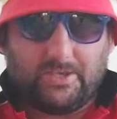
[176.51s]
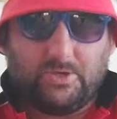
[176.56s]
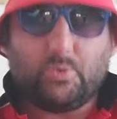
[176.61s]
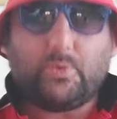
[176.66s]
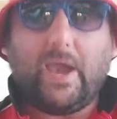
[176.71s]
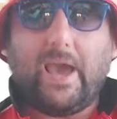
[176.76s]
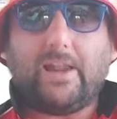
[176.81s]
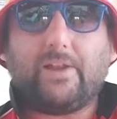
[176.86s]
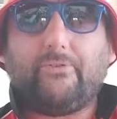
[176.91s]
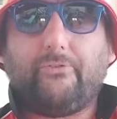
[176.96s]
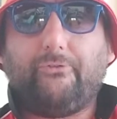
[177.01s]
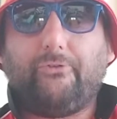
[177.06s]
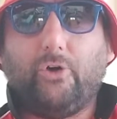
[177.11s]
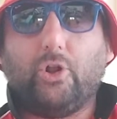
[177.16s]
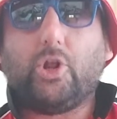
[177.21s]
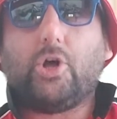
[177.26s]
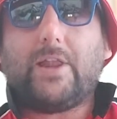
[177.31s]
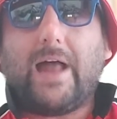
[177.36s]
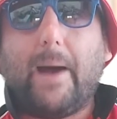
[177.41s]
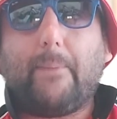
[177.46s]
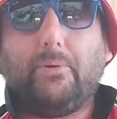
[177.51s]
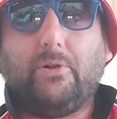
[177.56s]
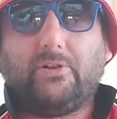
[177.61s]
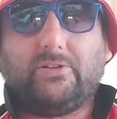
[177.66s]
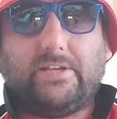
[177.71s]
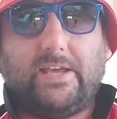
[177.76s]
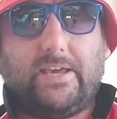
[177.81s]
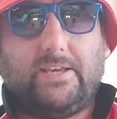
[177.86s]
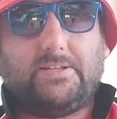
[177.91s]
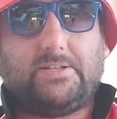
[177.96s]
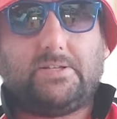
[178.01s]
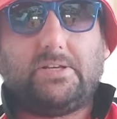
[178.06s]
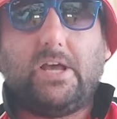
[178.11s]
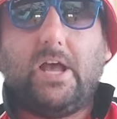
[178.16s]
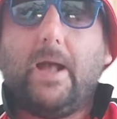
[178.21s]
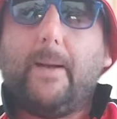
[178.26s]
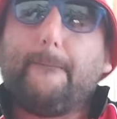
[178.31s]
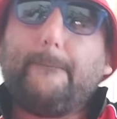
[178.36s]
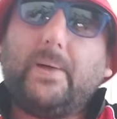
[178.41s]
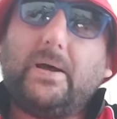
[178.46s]
you get a full-on apple taste,
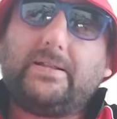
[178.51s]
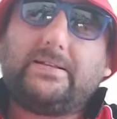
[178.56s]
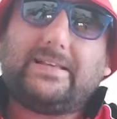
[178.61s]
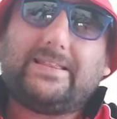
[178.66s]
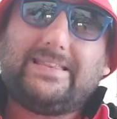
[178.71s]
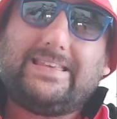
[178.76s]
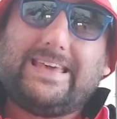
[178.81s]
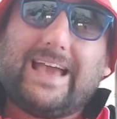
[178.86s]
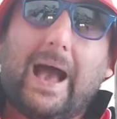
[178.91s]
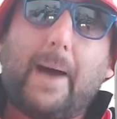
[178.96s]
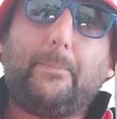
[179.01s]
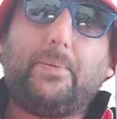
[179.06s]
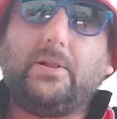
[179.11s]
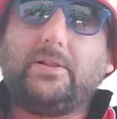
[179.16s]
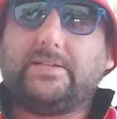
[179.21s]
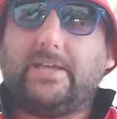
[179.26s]
but the apple